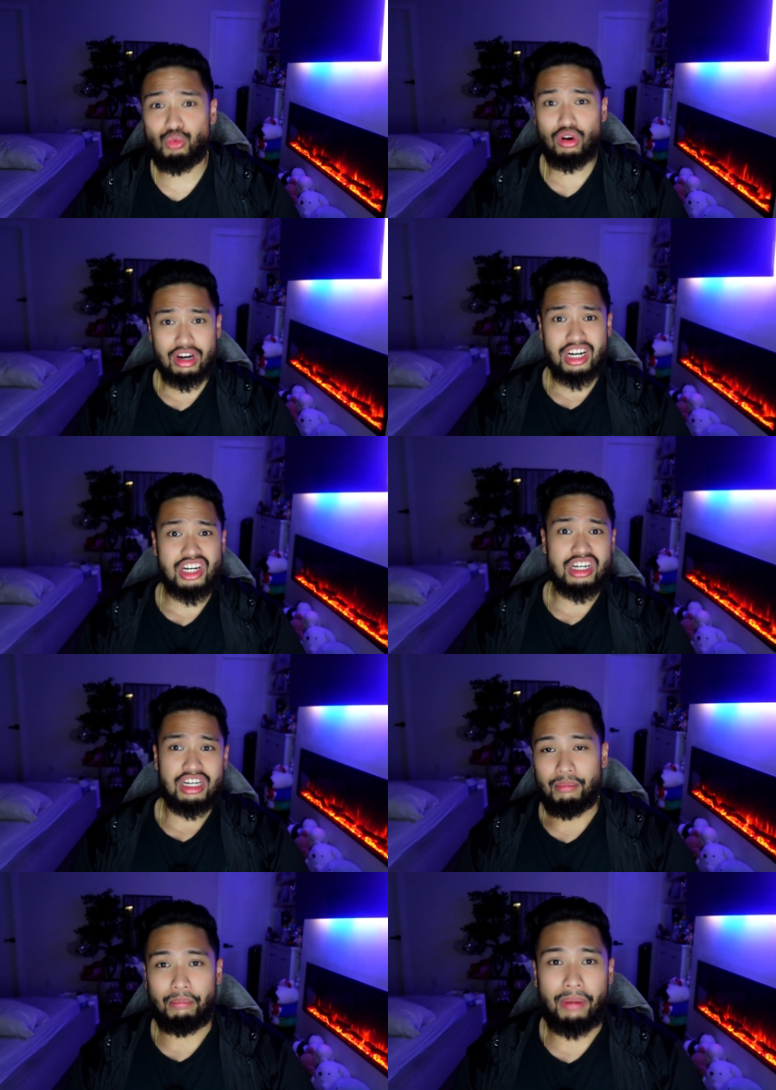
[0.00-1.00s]
work.
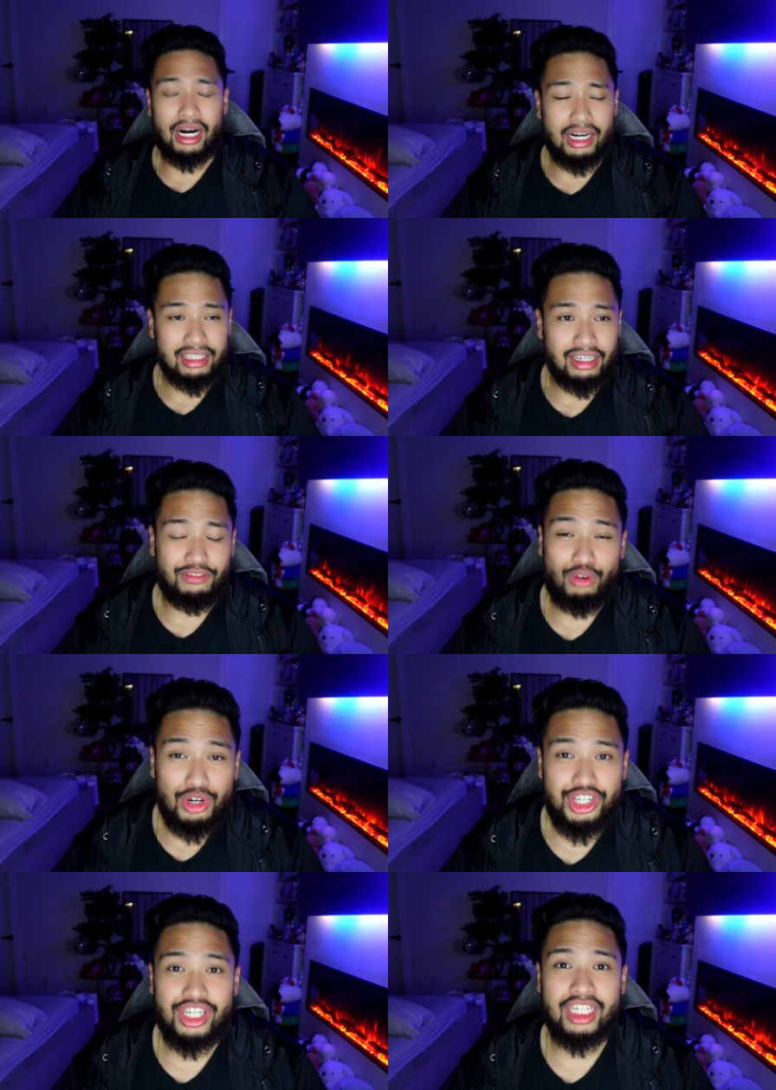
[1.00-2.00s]
But
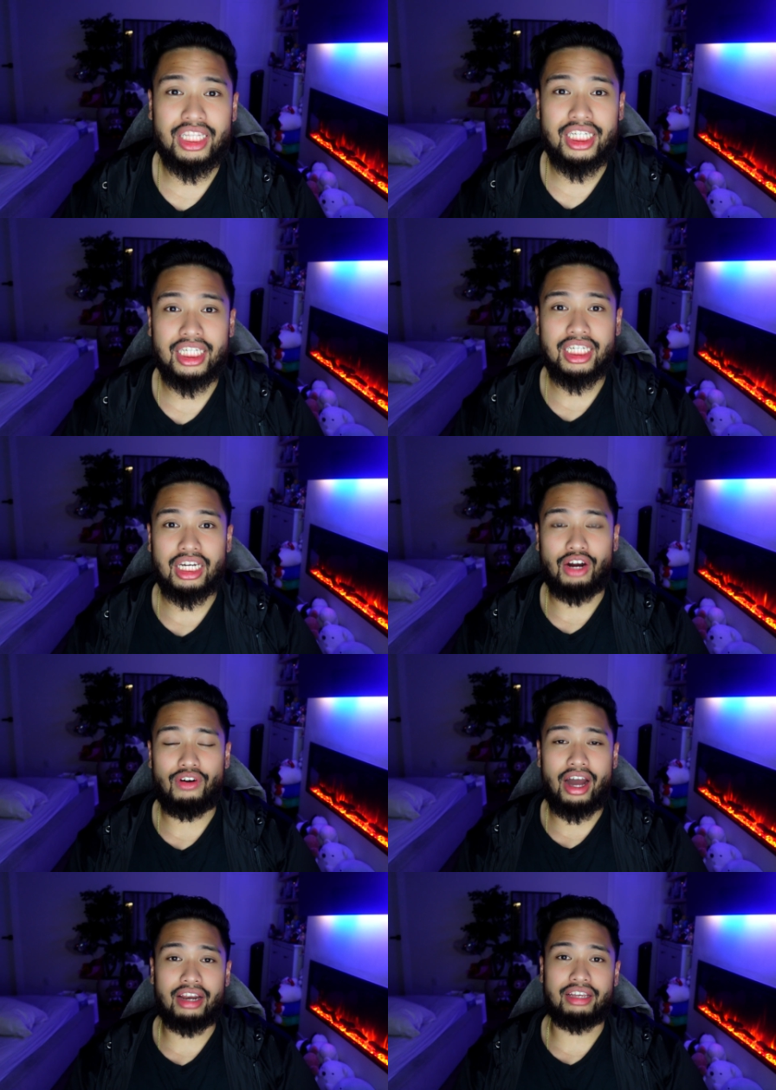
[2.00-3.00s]
unfortunately,
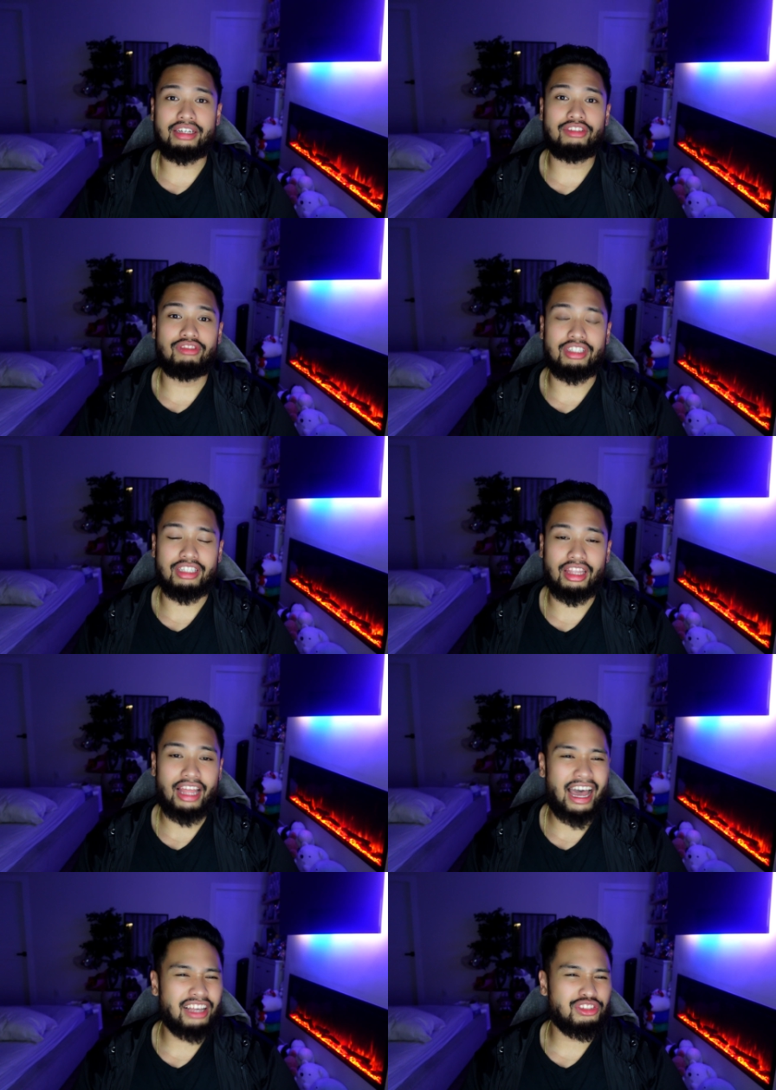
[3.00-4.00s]
karate in the
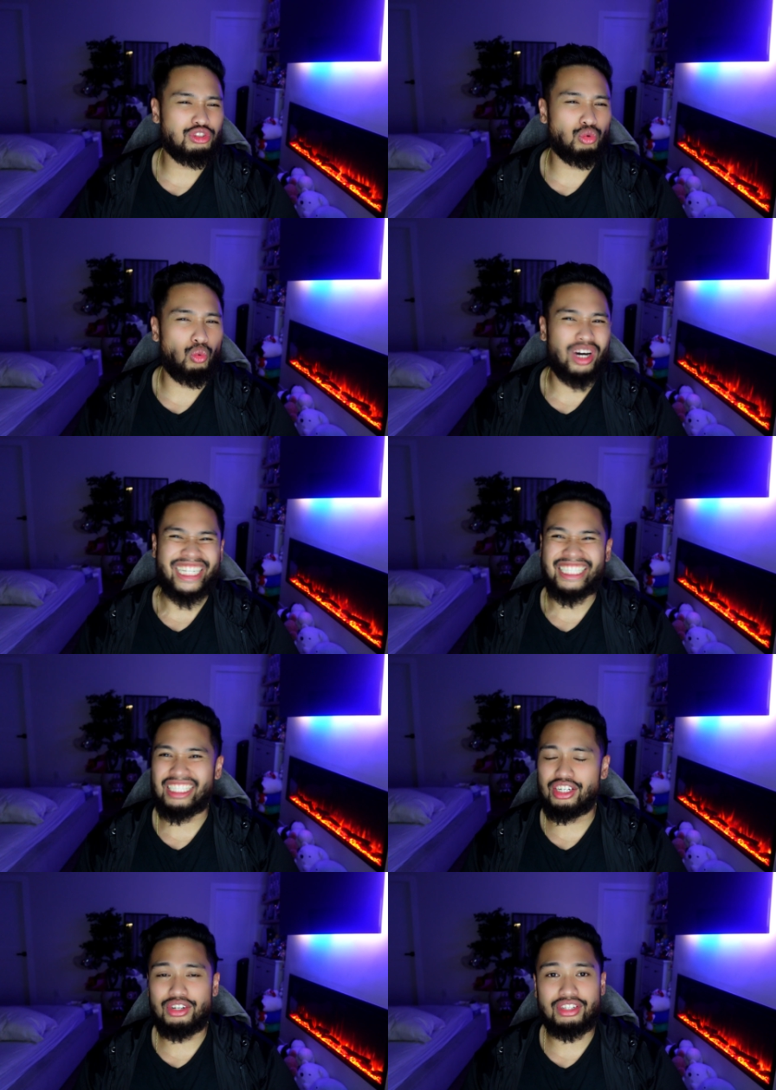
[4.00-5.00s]
last 20
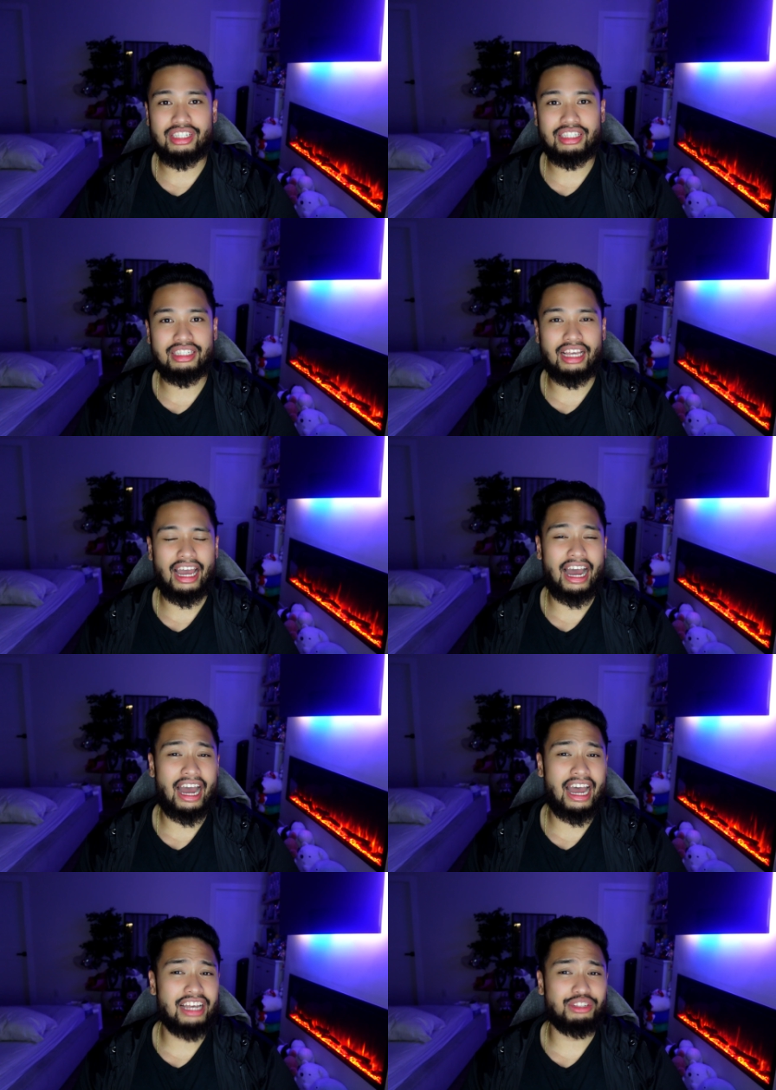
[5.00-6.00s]
years
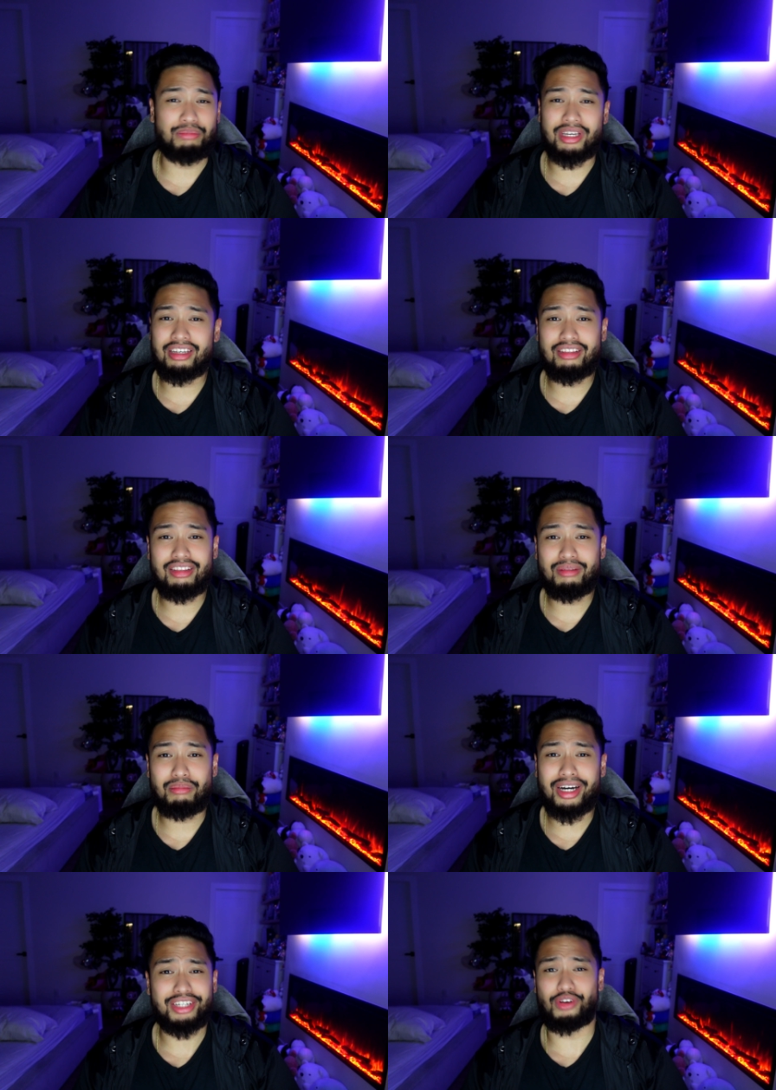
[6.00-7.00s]
has been
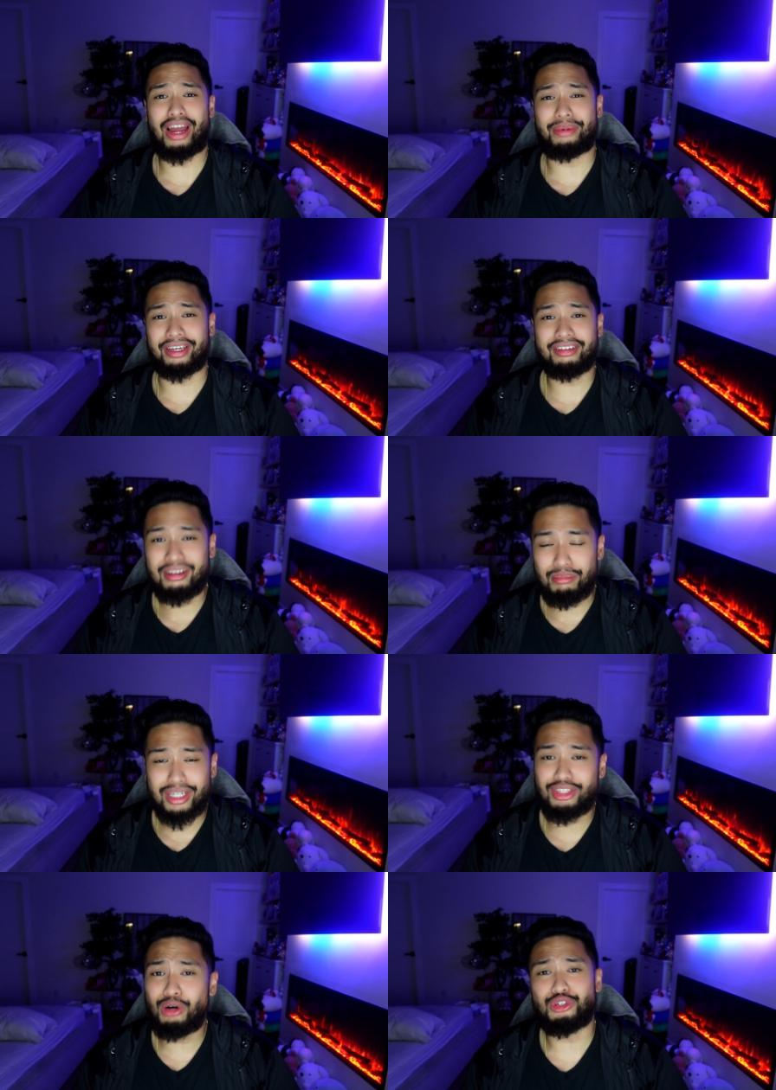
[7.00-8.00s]
money grabbing.
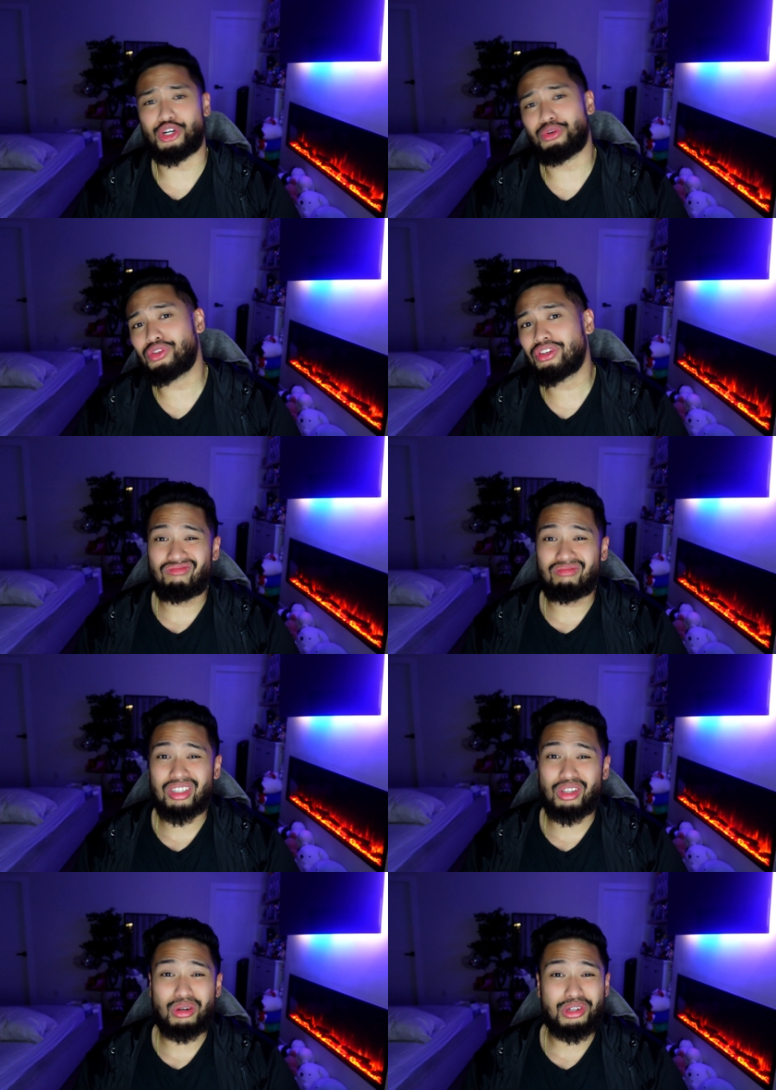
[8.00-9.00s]

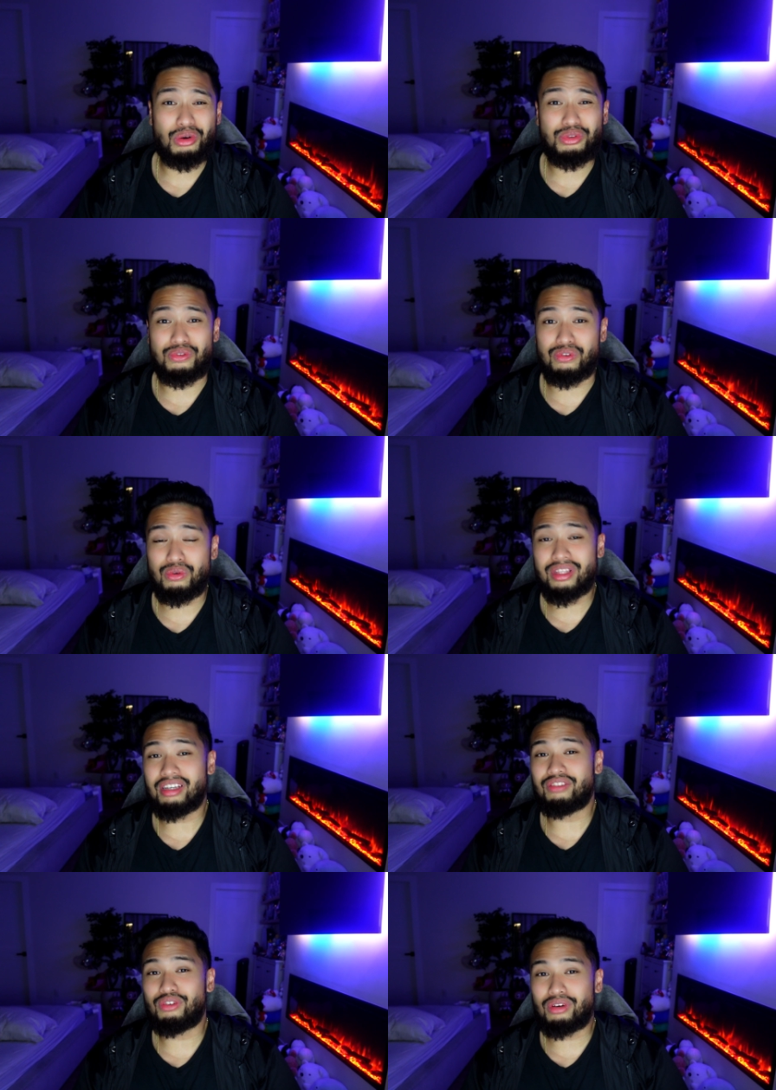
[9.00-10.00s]
McDojos ruined
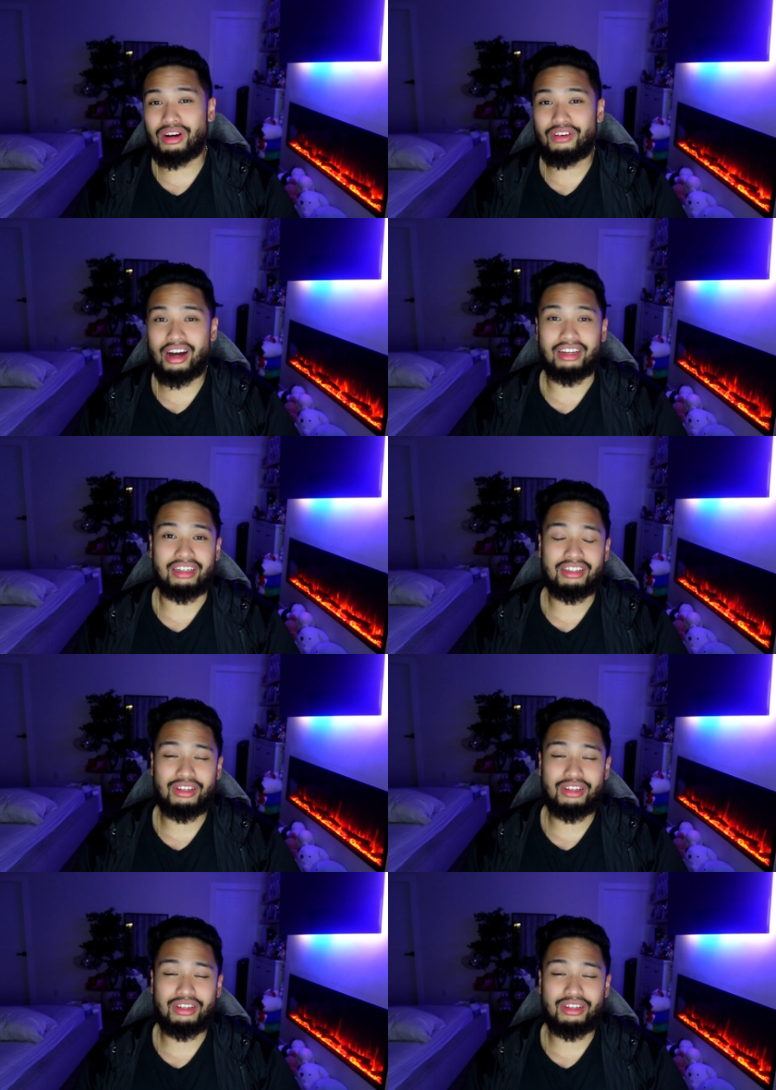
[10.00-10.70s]
it for karate. It's